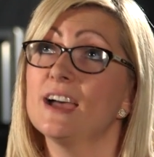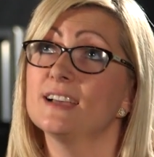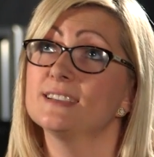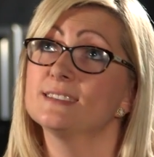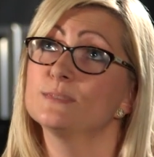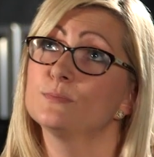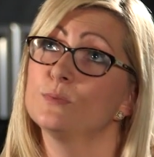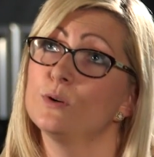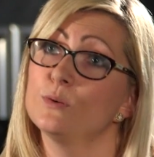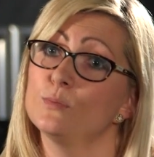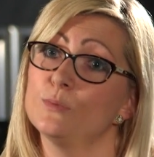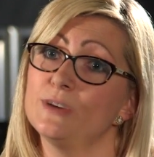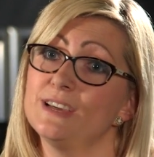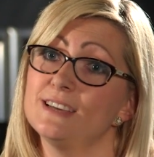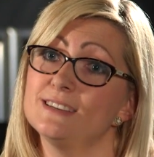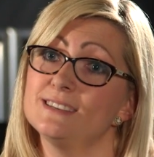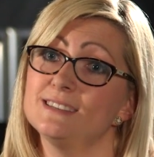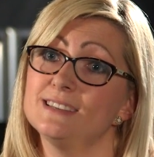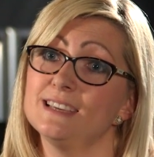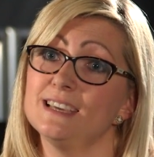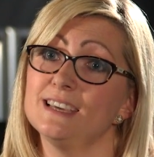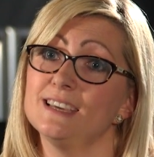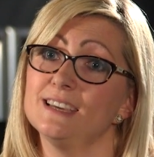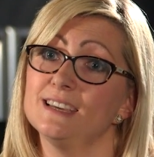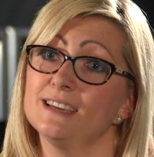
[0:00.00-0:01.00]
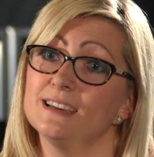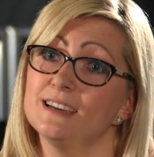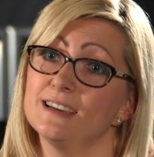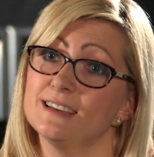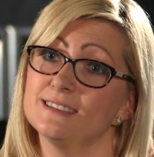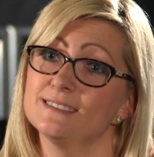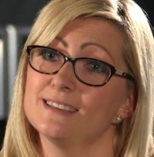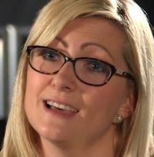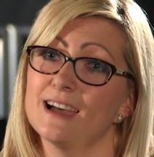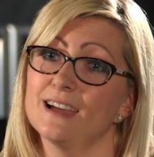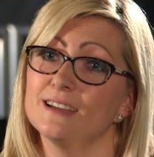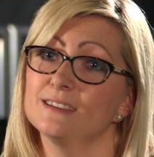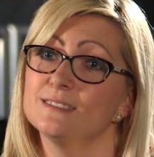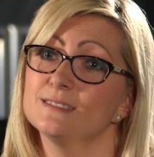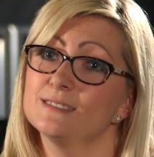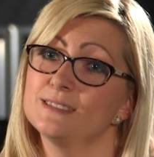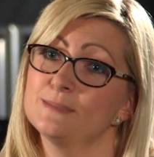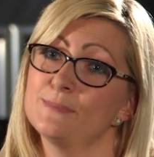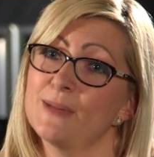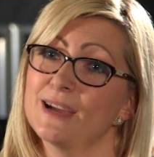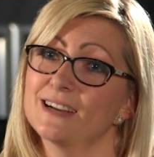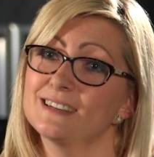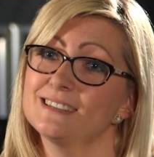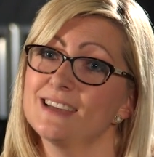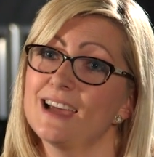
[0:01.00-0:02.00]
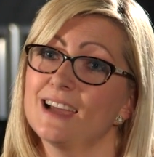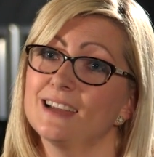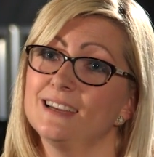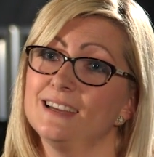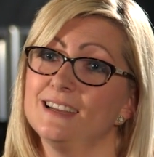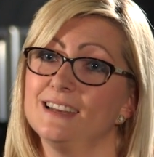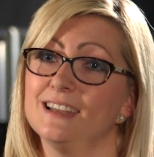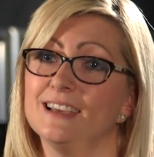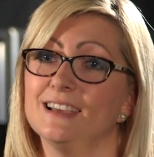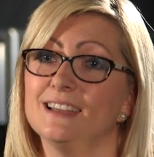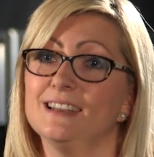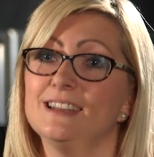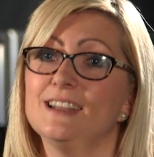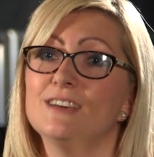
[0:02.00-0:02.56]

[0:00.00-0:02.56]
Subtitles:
that's what we see as that spectacular,